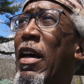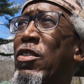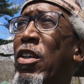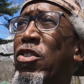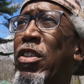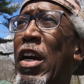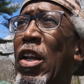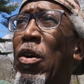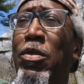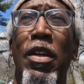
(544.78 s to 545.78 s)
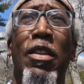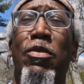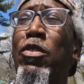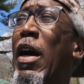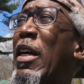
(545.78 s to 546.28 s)
I see a shadow, and then
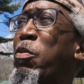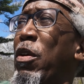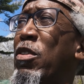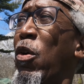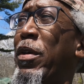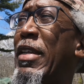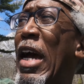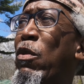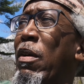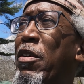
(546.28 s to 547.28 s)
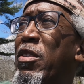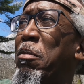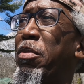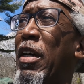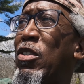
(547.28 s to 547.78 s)
the osprey is going downriver
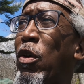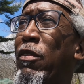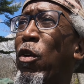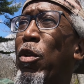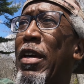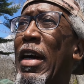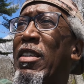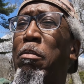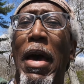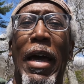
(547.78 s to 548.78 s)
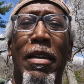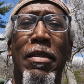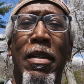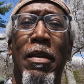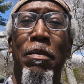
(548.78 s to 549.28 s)
someplace, so I've only got its back.
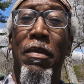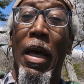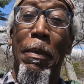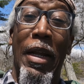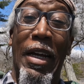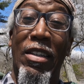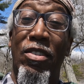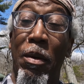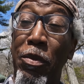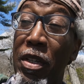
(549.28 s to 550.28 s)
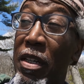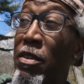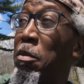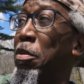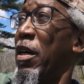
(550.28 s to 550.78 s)
I mean, I got something
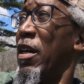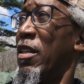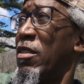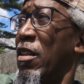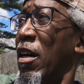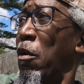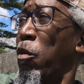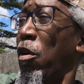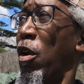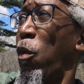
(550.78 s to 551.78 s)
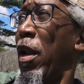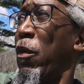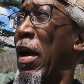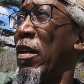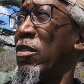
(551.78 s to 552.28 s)
of it, but I'm going to
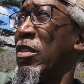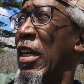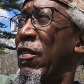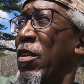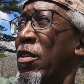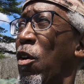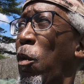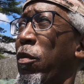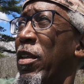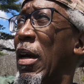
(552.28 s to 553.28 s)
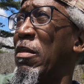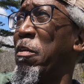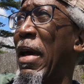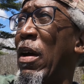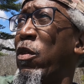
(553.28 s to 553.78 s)
wait around and see if it hopefully
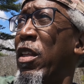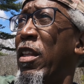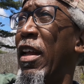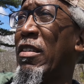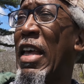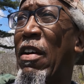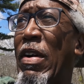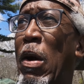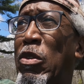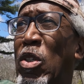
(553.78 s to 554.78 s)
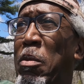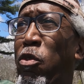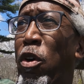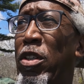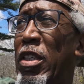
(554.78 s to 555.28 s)
comes back within the next half hour or so
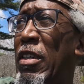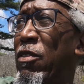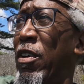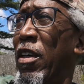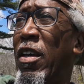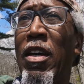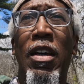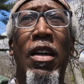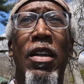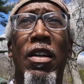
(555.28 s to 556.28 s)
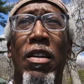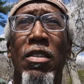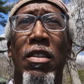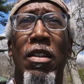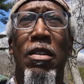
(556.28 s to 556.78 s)
before I leave. Because,